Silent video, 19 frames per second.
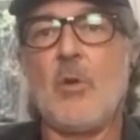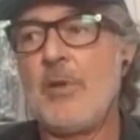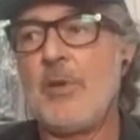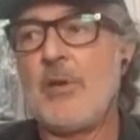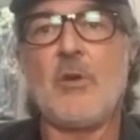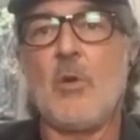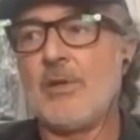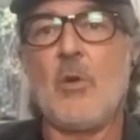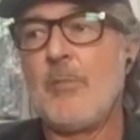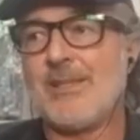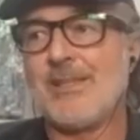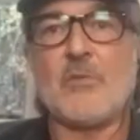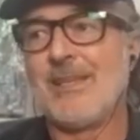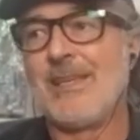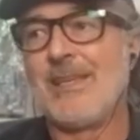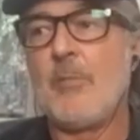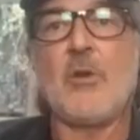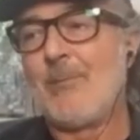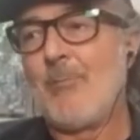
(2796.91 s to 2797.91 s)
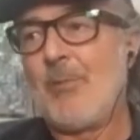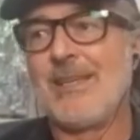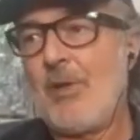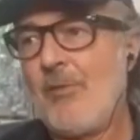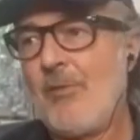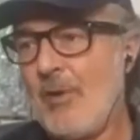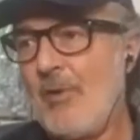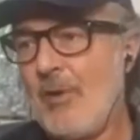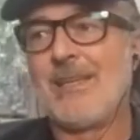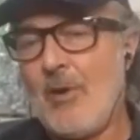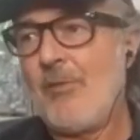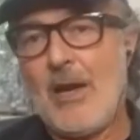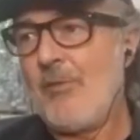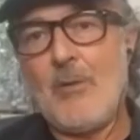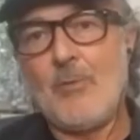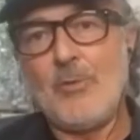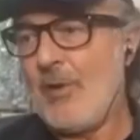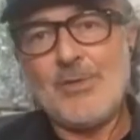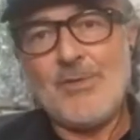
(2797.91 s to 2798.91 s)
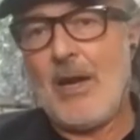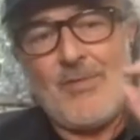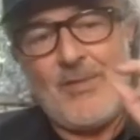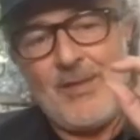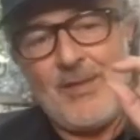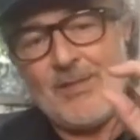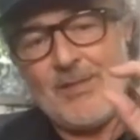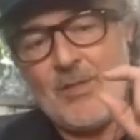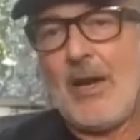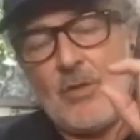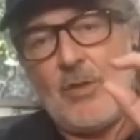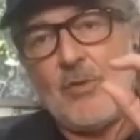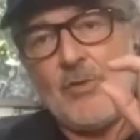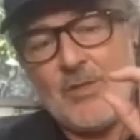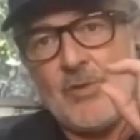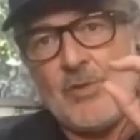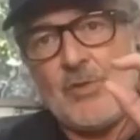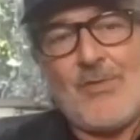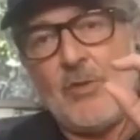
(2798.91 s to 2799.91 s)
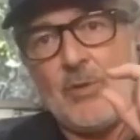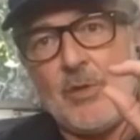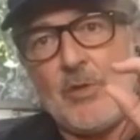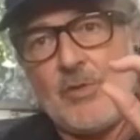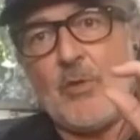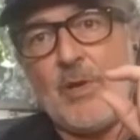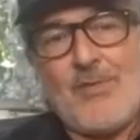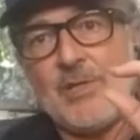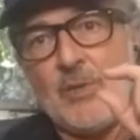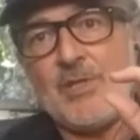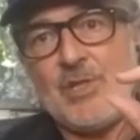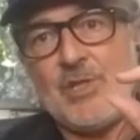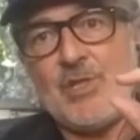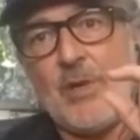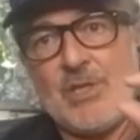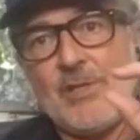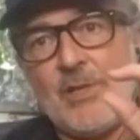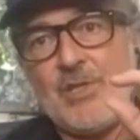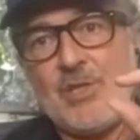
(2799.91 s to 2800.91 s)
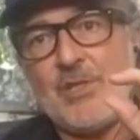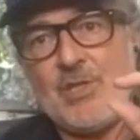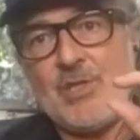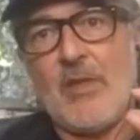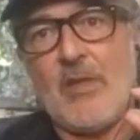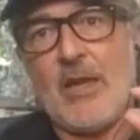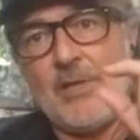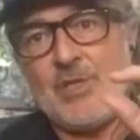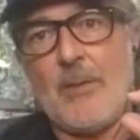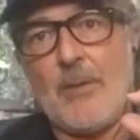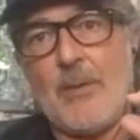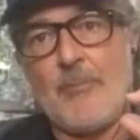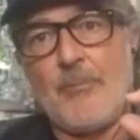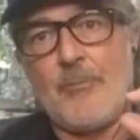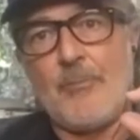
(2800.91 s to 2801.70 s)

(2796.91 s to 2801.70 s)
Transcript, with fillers: Because, motherfucker, I was this close to doing crazy shit like oh, that.